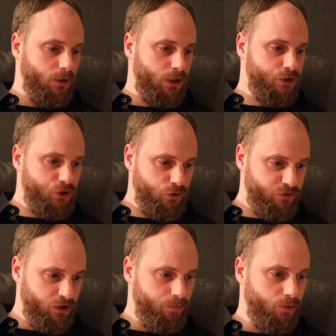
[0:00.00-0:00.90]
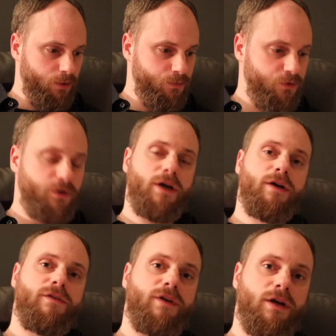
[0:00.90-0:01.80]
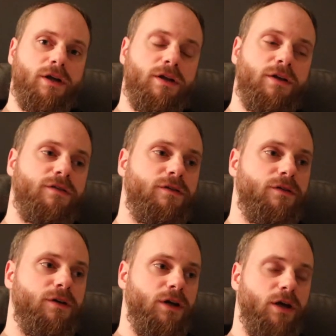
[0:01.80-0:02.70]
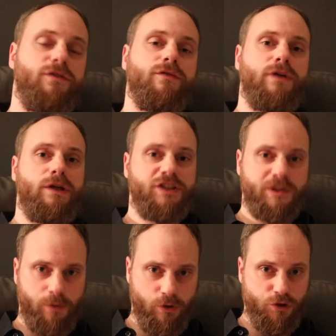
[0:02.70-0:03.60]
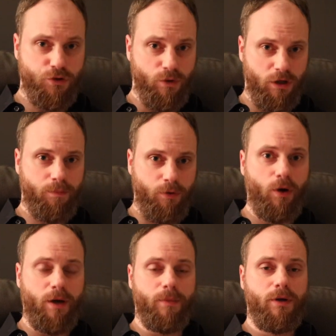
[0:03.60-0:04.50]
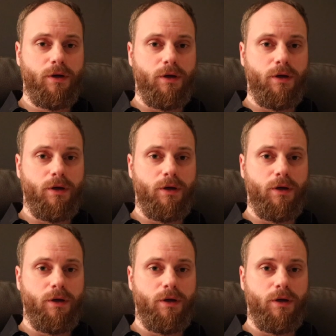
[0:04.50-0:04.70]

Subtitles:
I chose that poem today is that it is a very spiritual poem.